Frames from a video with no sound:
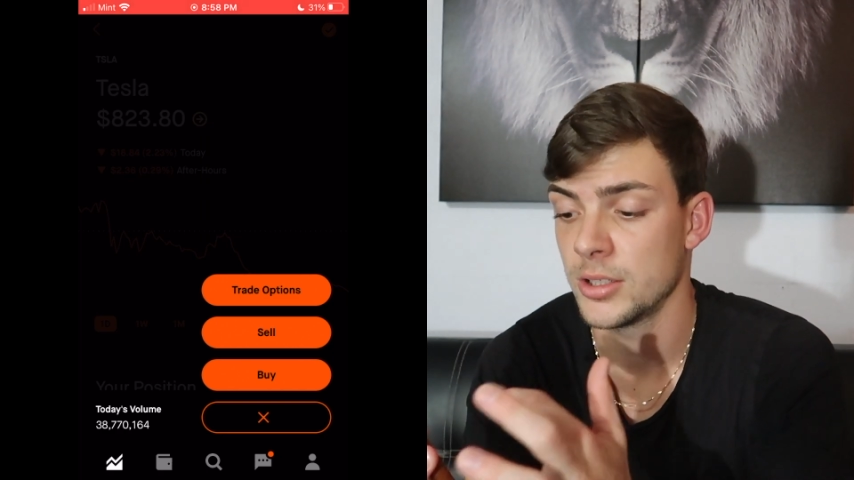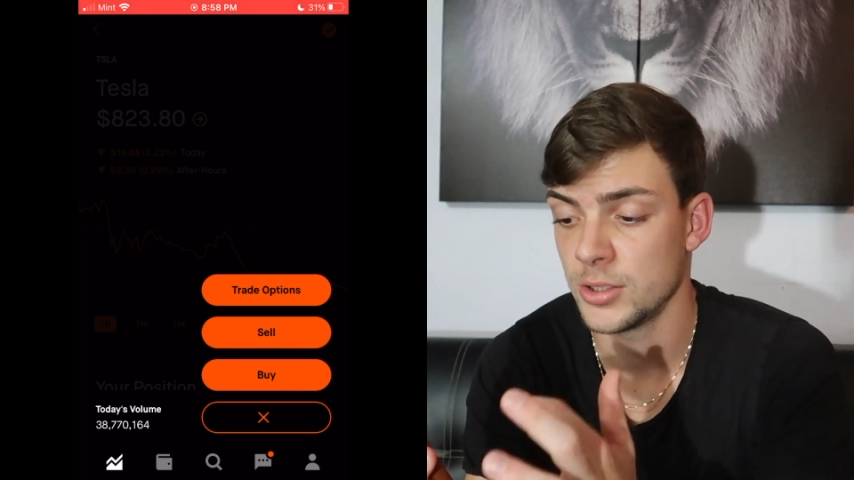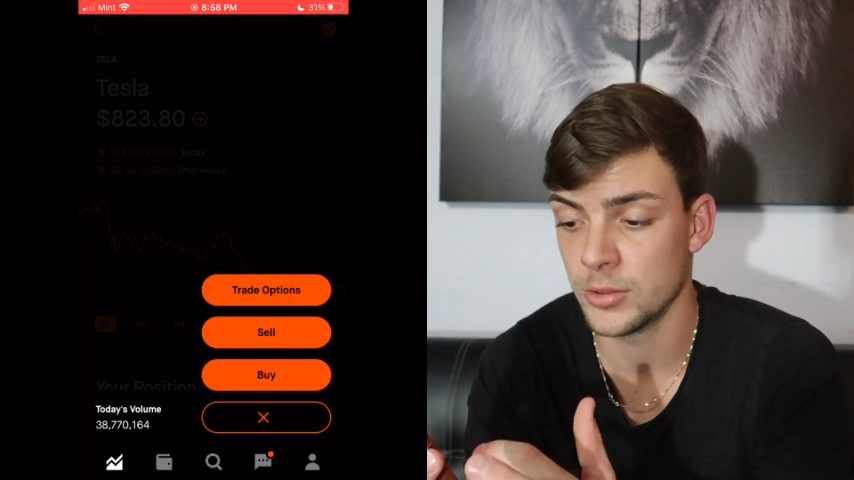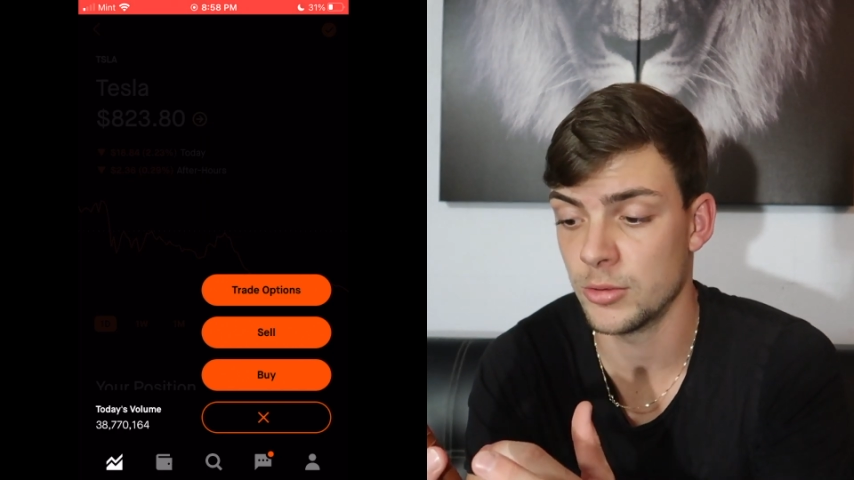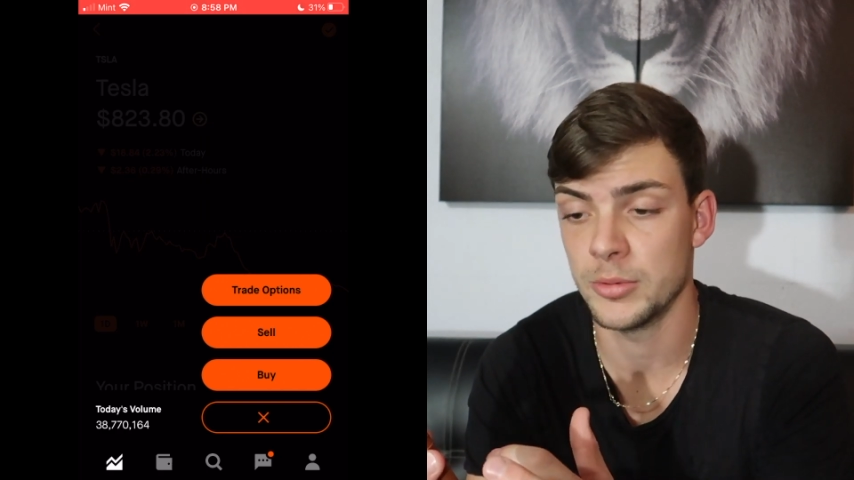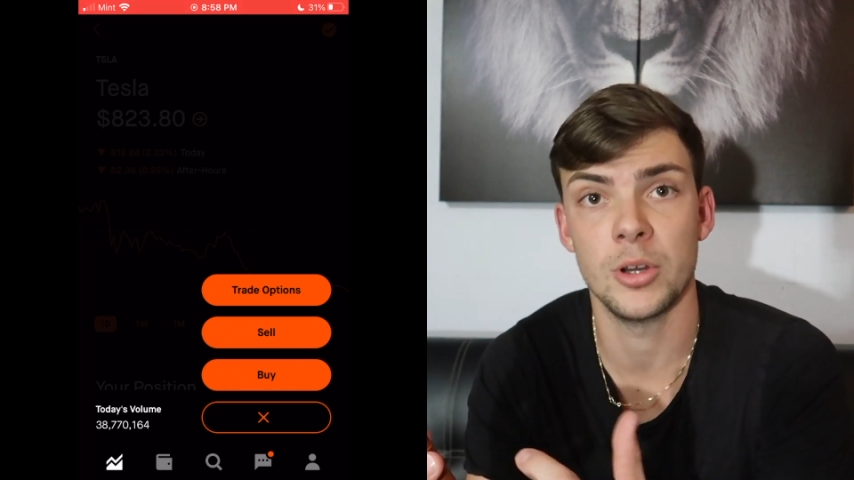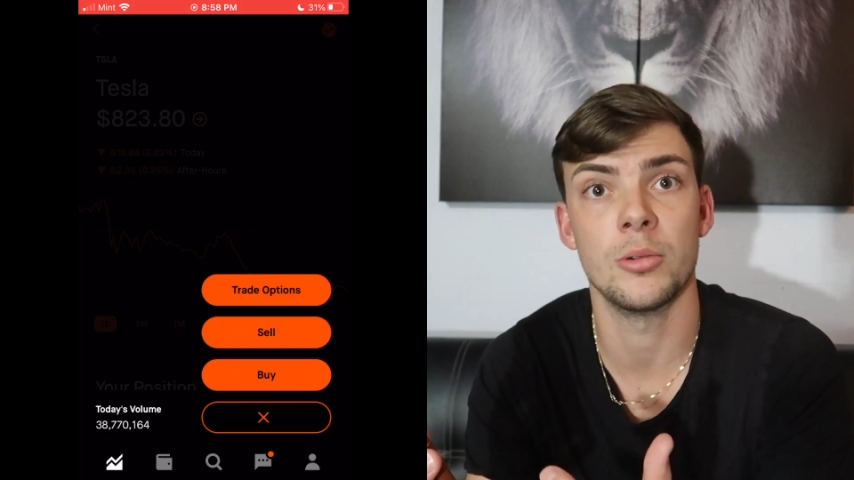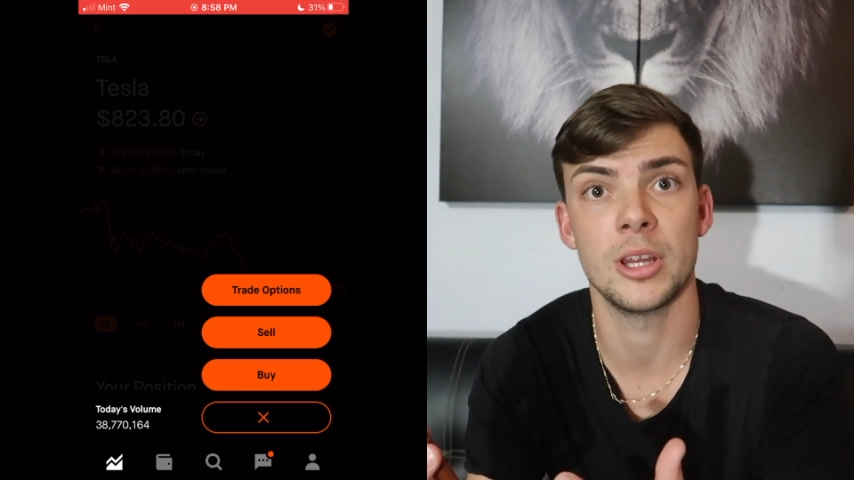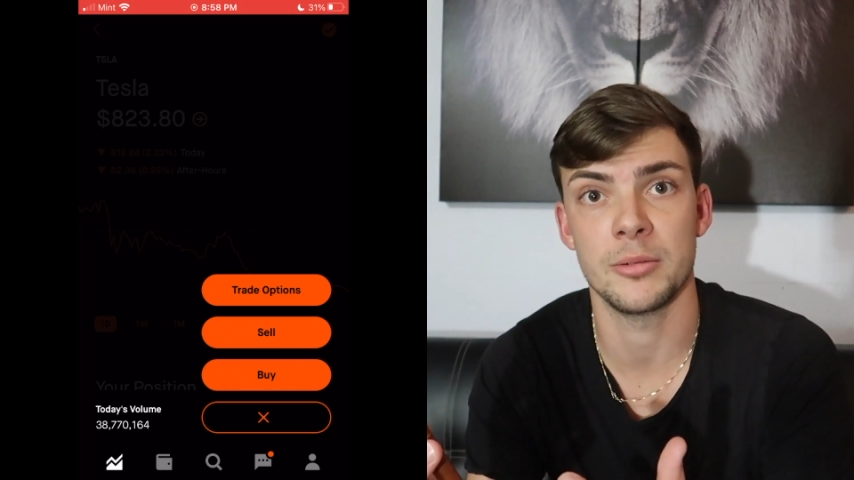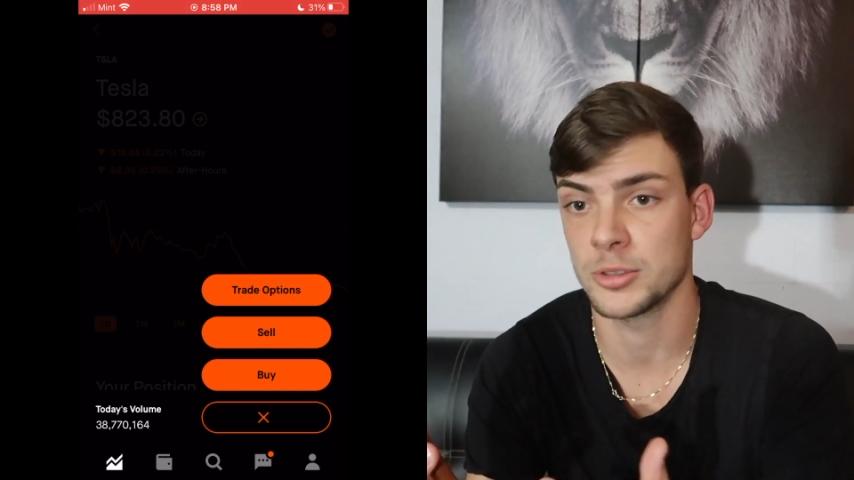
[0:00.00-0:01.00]
You will be
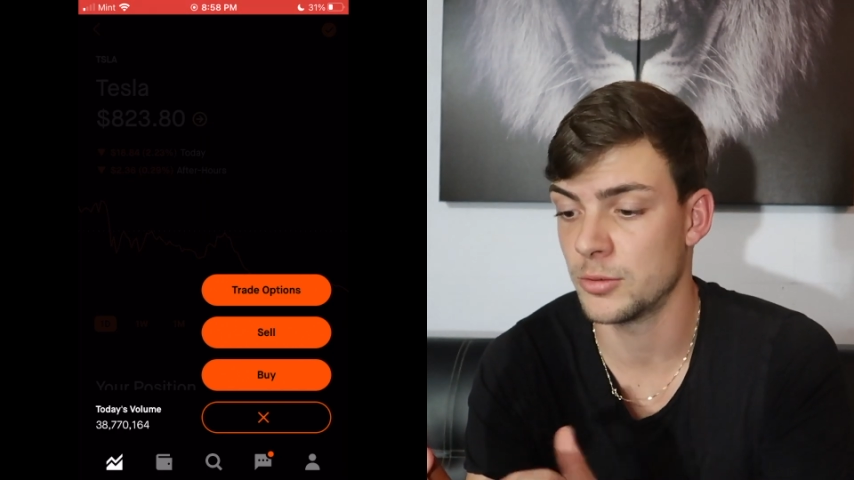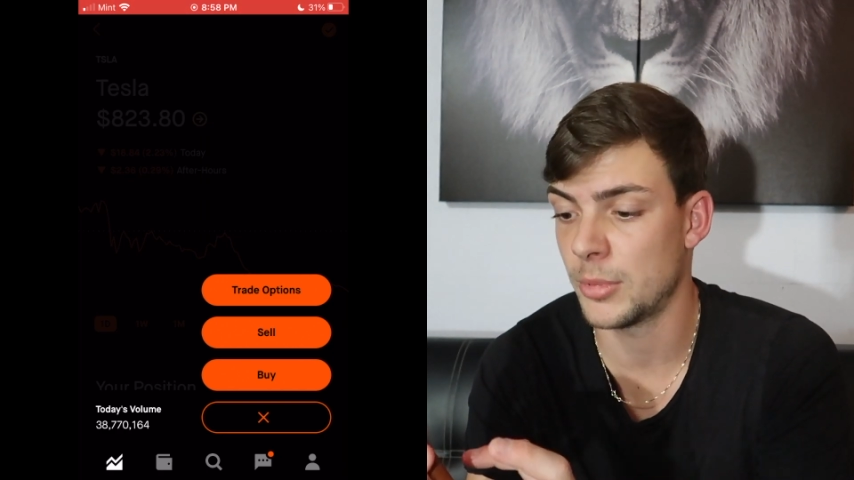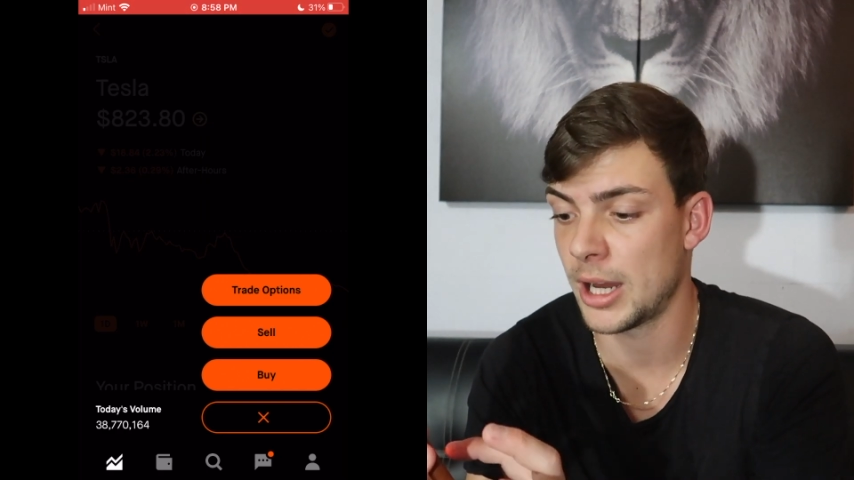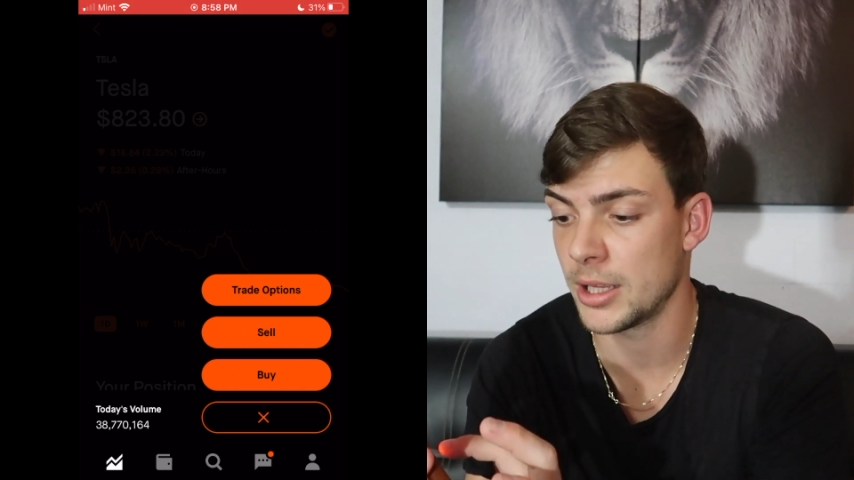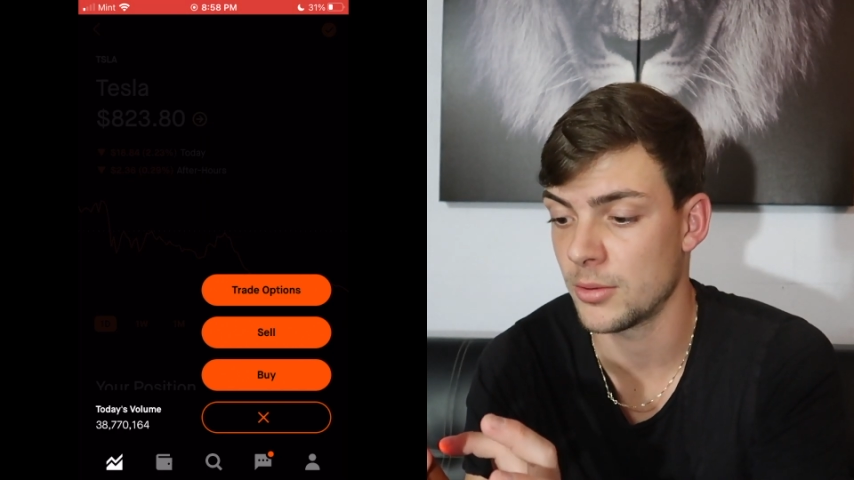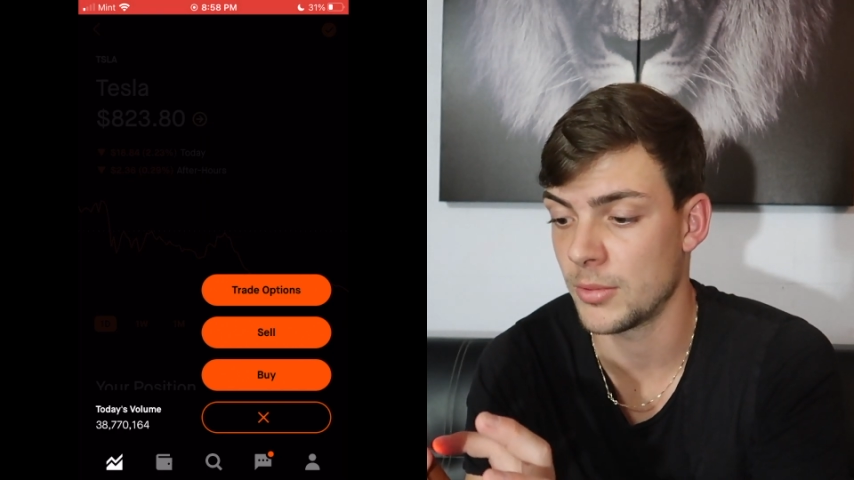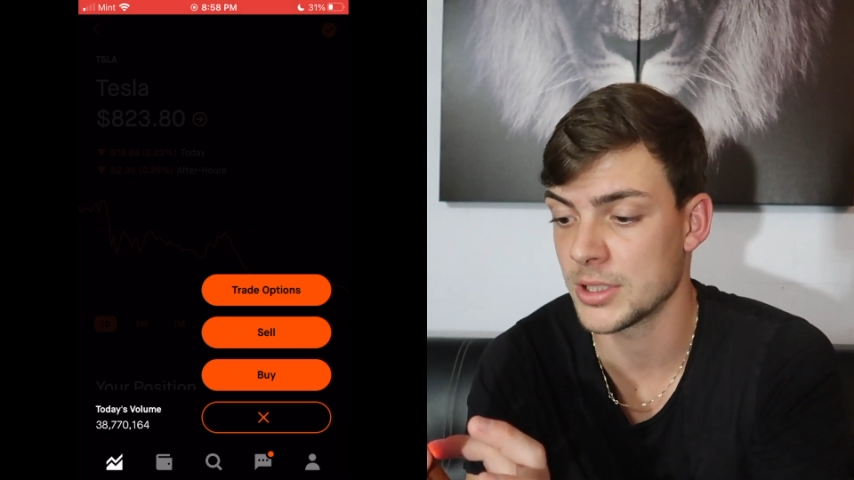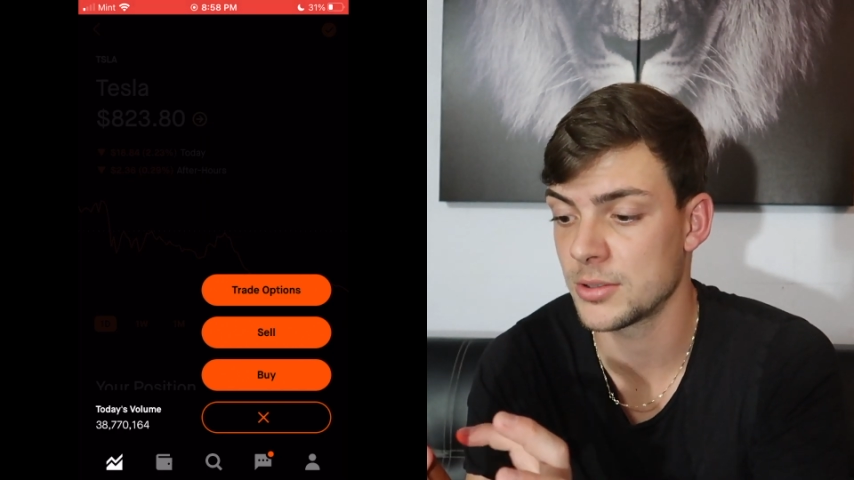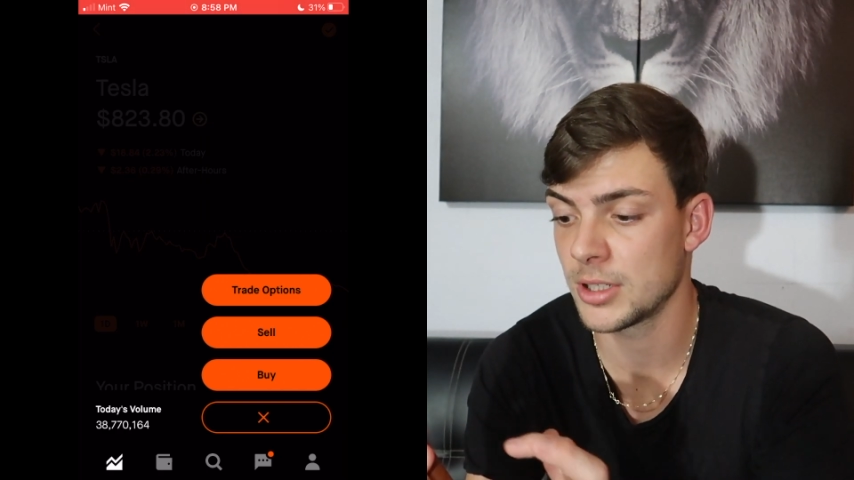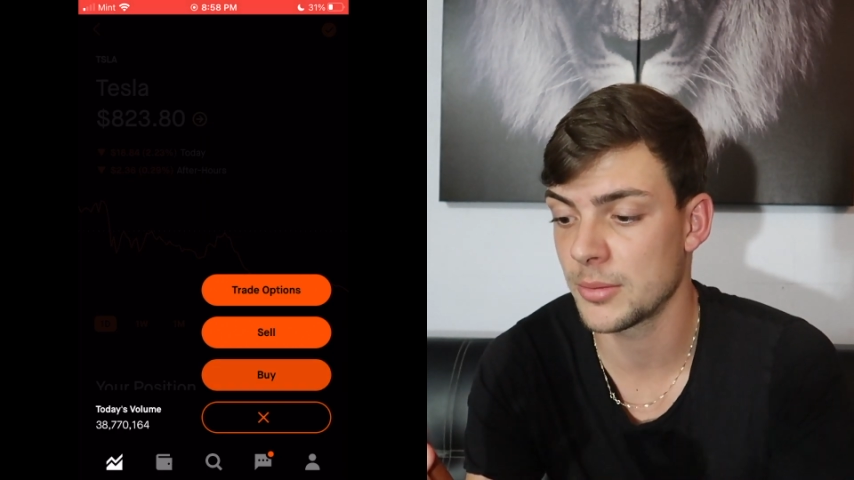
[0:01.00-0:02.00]
only able to buy.
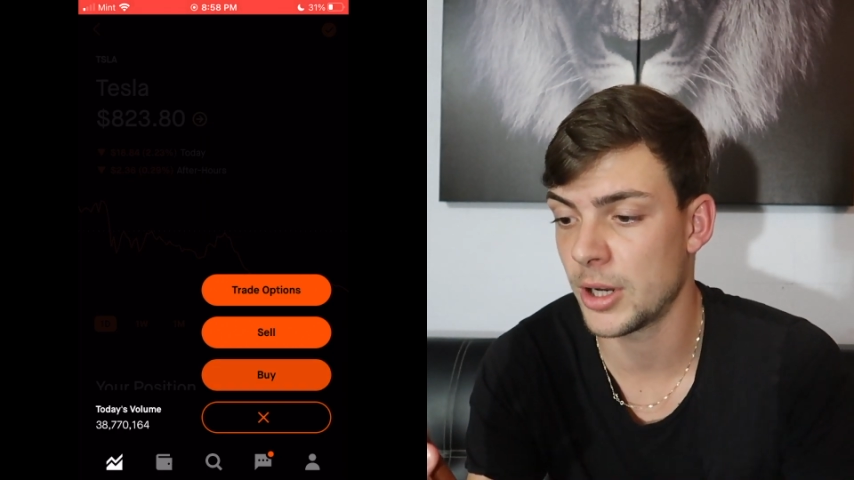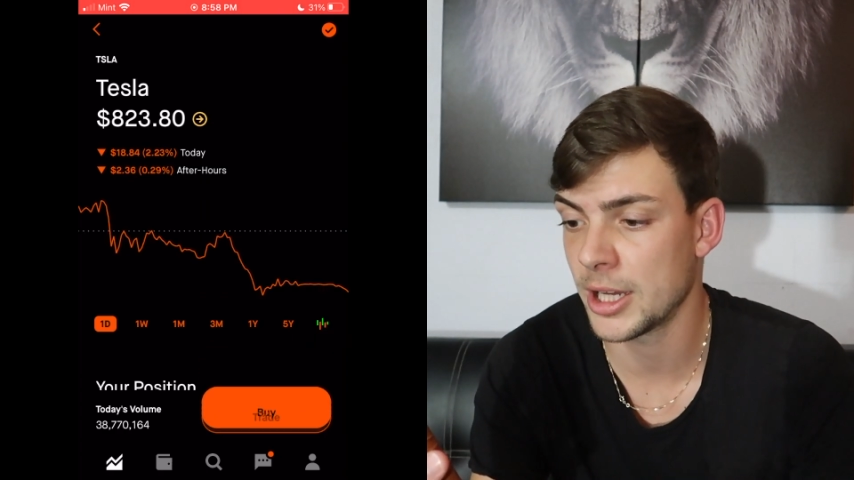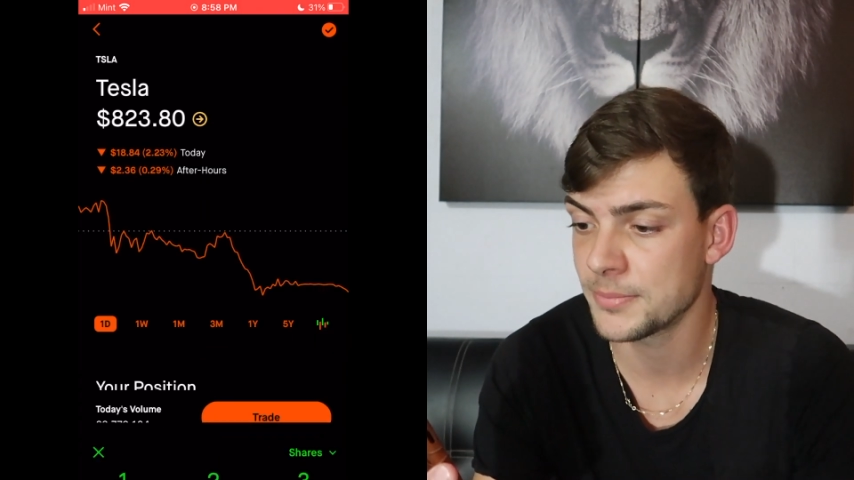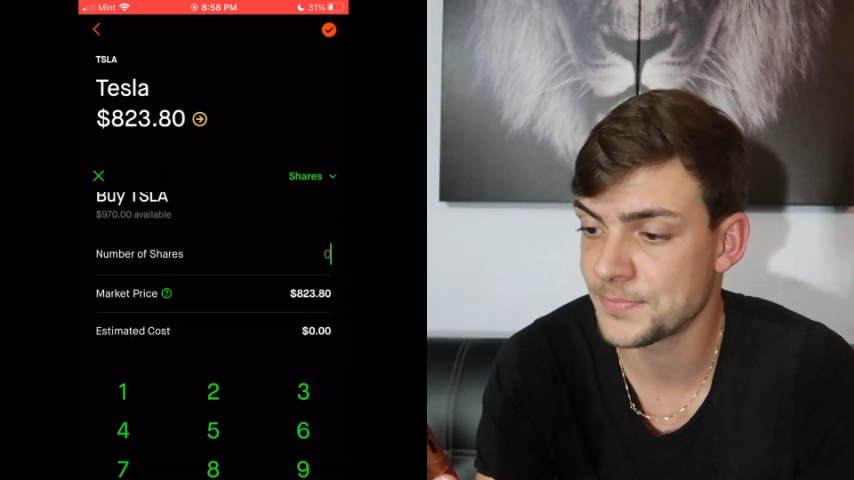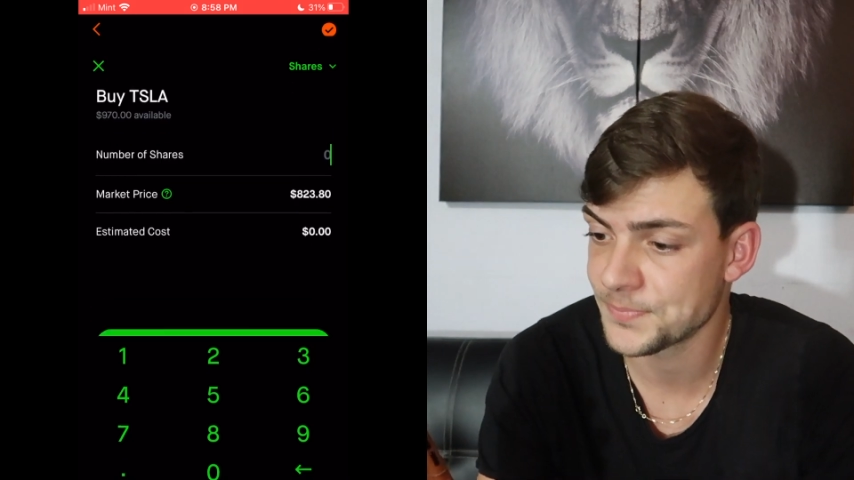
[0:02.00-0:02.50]
Once you click buy,